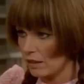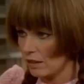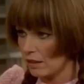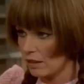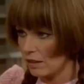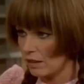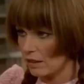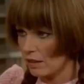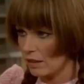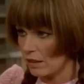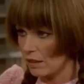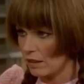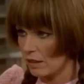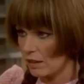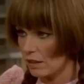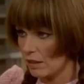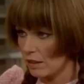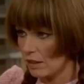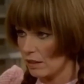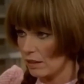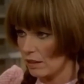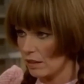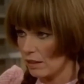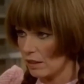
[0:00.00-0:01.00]

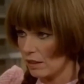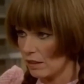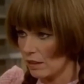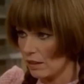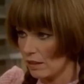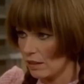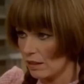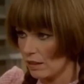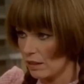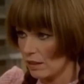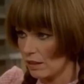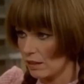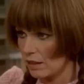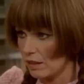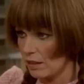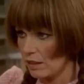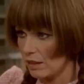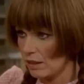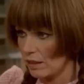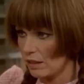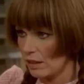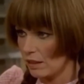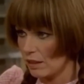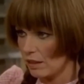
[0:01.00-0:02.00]

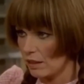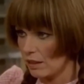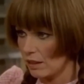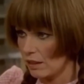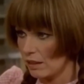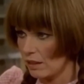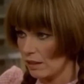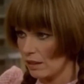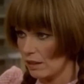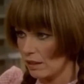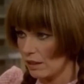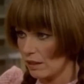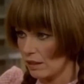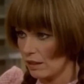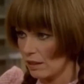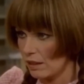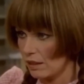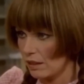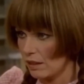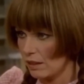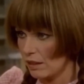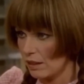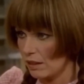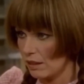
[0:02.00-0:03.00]

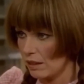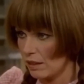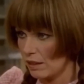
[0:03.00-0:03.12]
(no one is talking)